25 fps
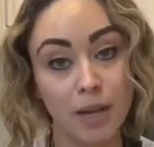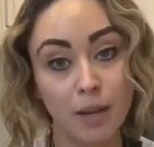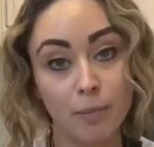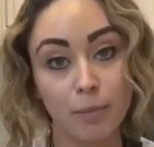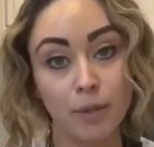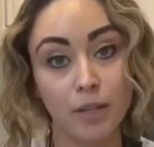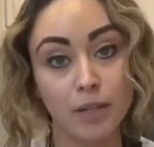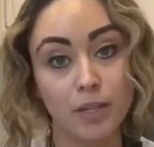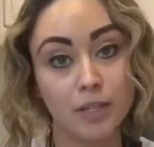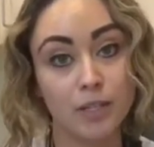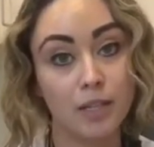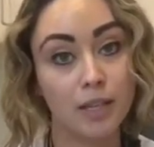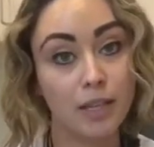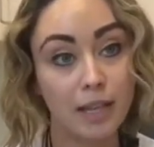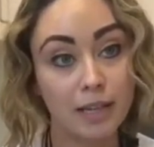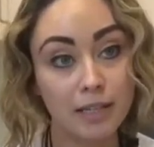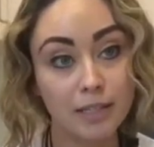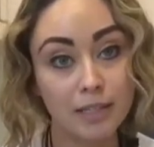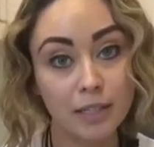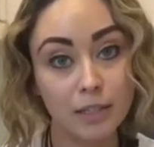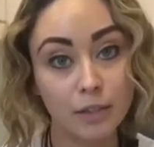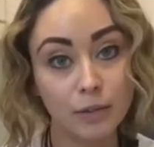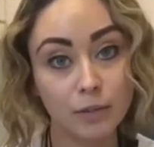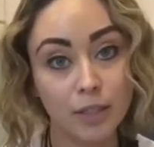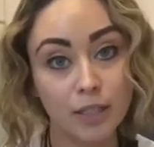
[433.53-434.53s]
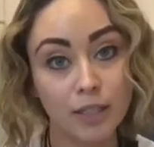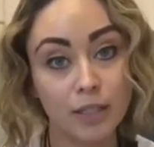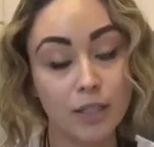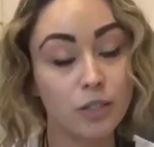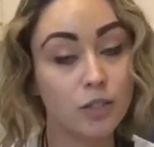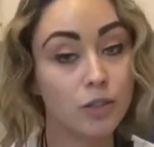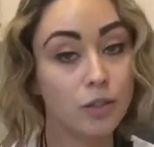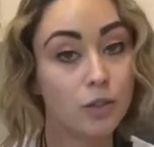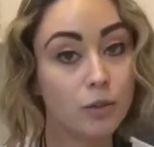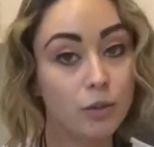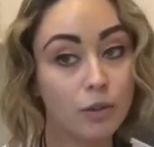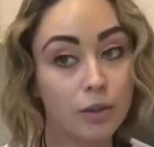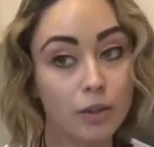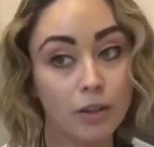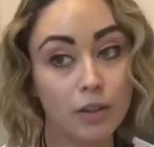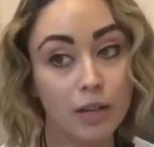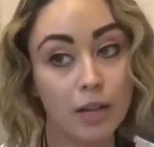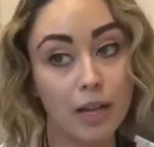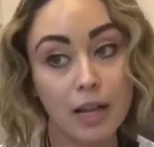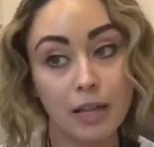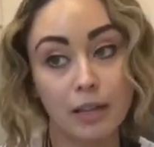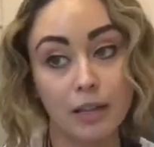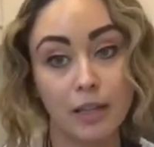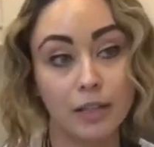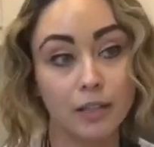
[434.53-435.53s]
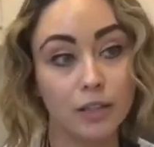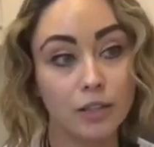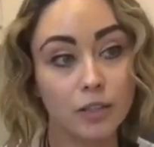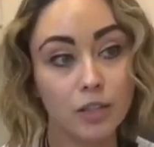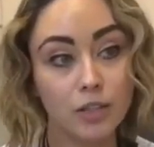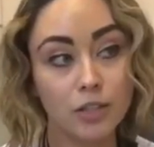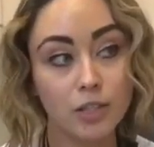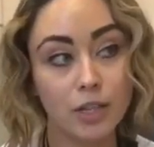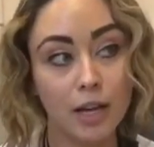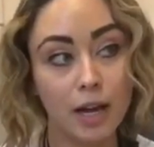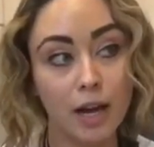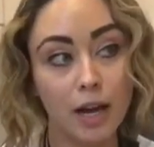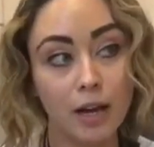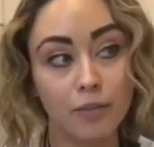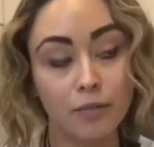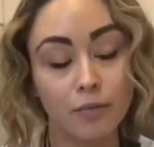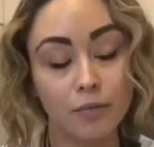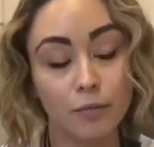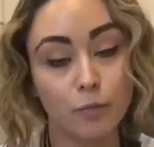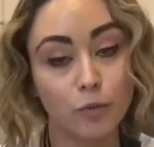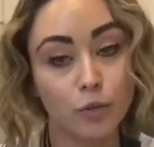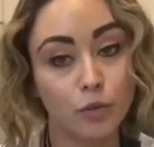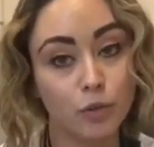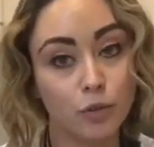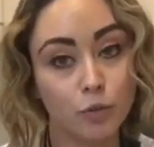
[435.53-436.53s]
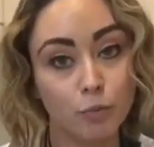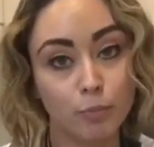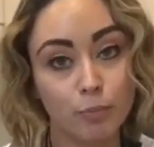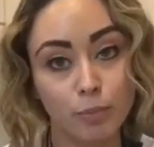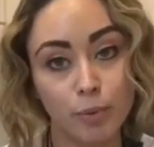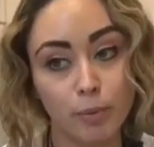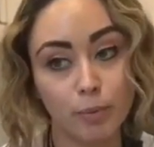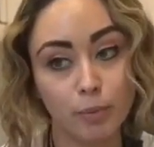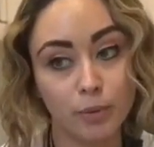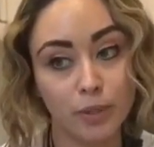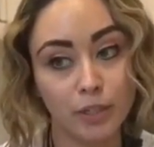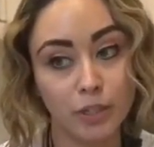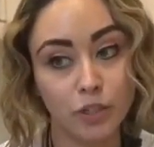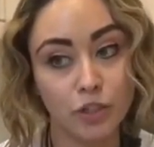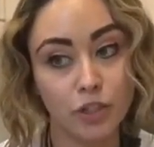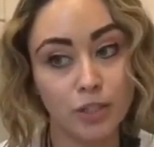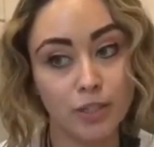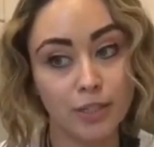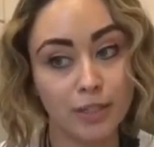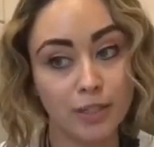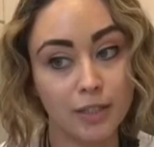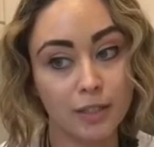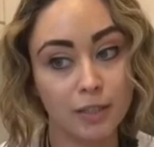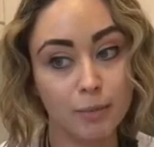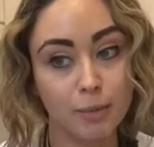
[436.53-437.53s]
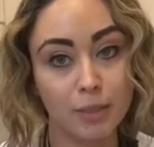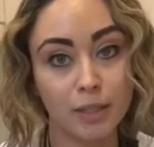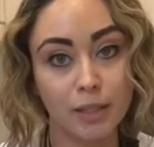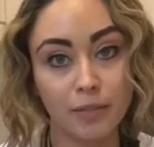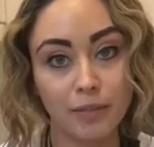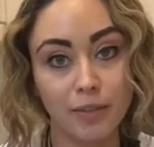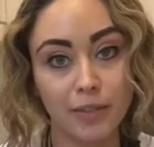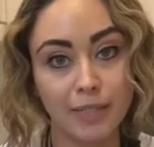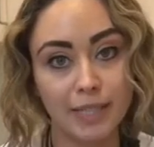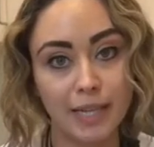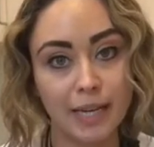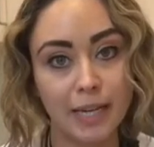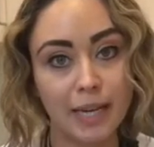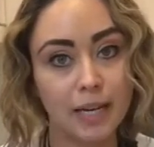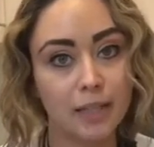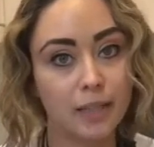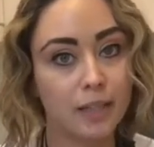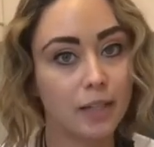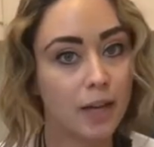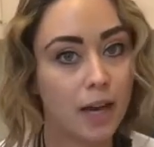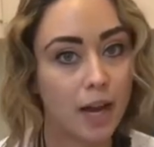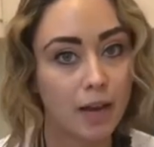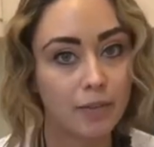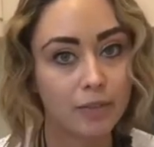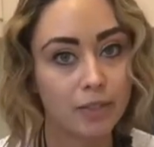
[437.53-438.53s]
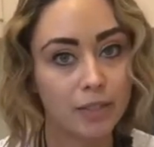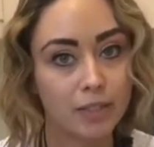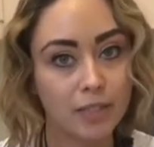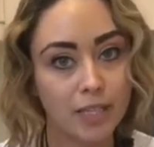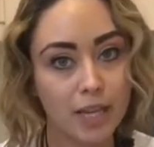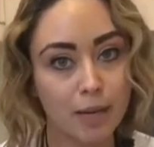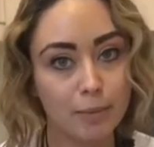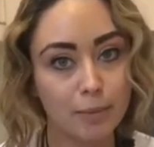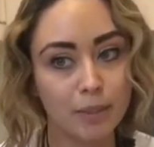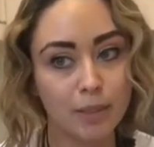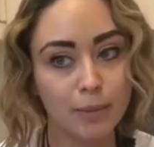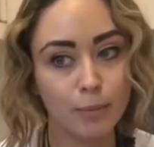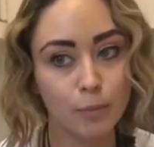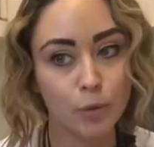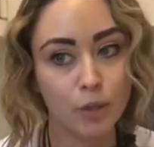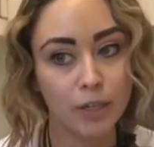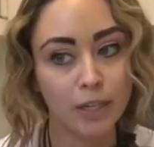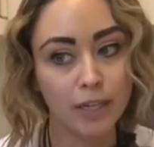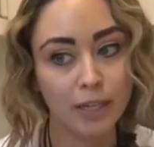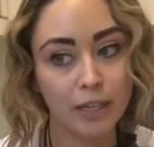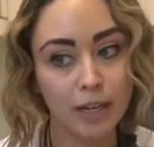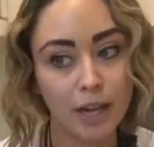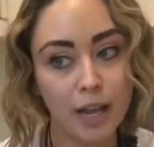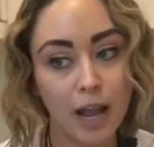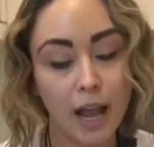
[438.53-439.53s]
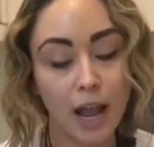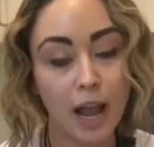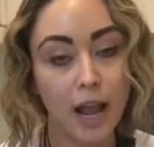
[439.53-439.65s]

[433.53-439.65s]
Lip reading: Because the last thing you need is to go to, to do preparations like in the middle of the day and then have an exam in the morning.